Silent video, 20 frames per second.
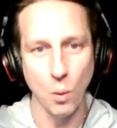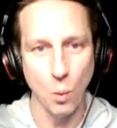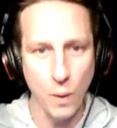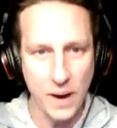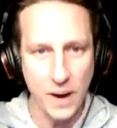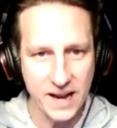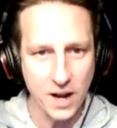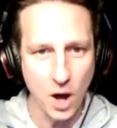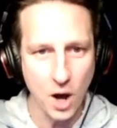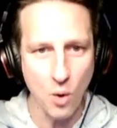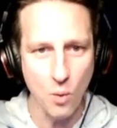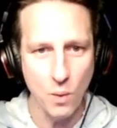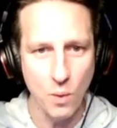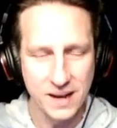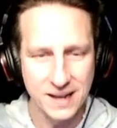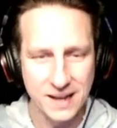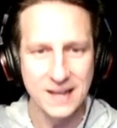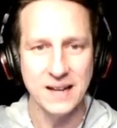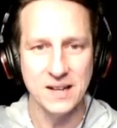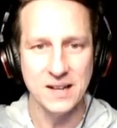We
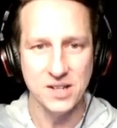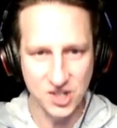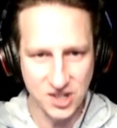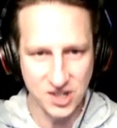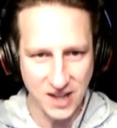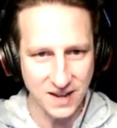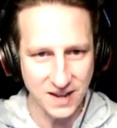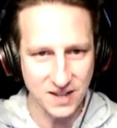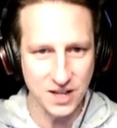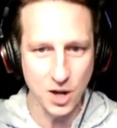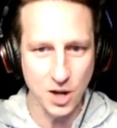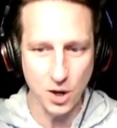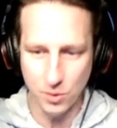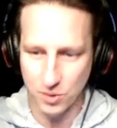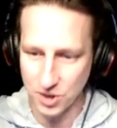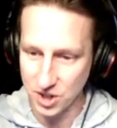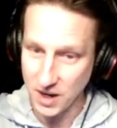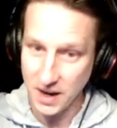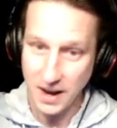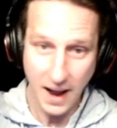know, Sandy
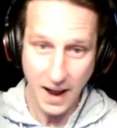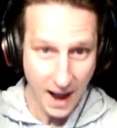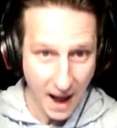knows,